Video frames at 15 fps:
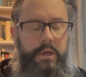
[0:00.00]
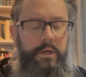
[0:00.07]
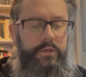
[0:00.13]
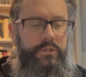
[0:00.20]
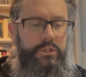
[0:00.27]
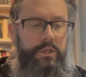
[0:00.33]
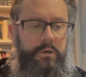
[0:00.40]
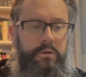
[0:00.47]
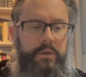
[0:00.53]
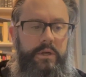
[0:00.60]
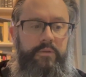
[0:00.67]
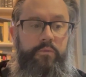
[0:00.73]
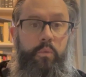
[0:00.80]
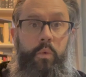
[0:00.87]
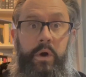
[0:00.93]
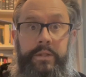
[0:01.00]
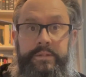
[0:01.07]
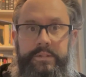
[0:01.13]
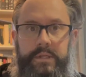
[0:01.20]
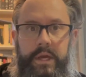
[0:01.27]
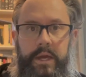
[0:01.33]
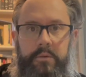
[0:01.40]
So if one
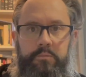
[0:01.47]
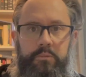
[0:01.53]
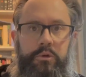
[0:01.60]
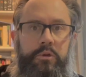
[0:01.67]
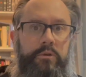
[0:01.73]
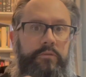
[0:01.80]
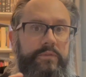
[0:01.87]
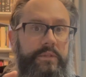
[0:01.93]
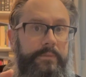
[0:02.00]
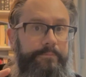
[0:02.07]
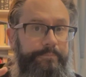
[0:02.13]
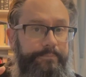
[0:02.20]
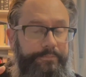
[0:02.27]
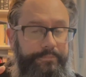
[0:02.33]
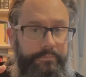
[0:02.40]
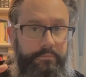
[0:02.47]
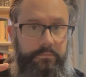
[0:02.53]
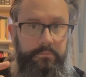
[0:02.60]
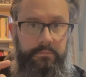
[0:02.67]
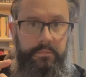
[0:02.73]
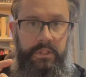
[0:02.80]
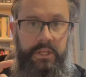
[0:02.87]
side moves,
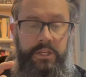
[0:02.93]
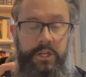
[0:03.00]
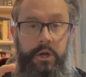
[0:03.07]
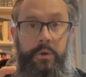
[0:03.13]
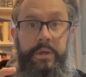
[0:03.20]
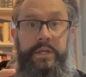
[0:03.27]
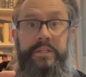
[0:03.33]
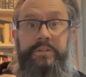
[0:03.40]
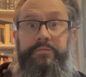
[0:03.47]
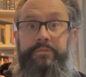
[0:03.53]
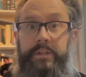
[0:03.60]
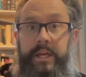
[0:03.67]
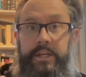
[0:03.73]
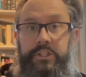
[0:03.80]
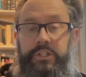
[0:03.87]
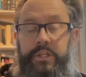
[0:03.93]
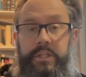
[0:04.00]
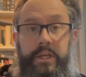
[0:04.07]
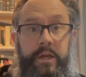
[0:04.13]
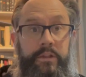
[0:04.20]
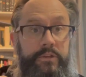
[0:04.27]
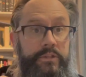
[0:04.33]
into flexion,
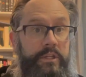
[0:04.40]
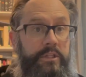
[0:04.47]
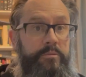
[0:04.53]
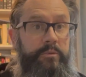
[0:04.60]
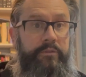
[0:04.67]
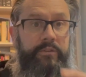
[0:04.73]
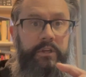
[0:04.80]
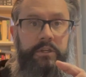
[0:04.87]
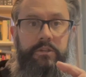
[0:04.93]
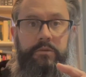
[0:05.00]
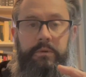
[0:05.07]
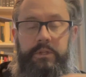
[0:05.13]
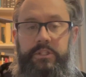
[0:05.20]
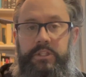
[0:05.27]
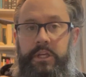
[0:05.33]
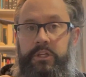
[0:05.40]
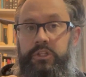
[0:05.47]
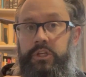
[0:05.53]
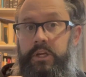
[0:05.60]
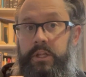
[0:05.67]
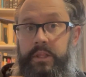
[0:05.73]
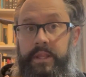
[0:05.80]
the other side's moving into
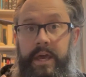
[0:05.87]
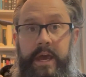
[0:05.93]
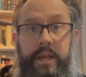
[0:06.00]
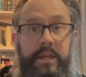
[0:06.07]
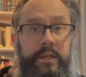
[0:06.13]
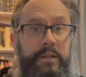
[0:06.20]
extension, and that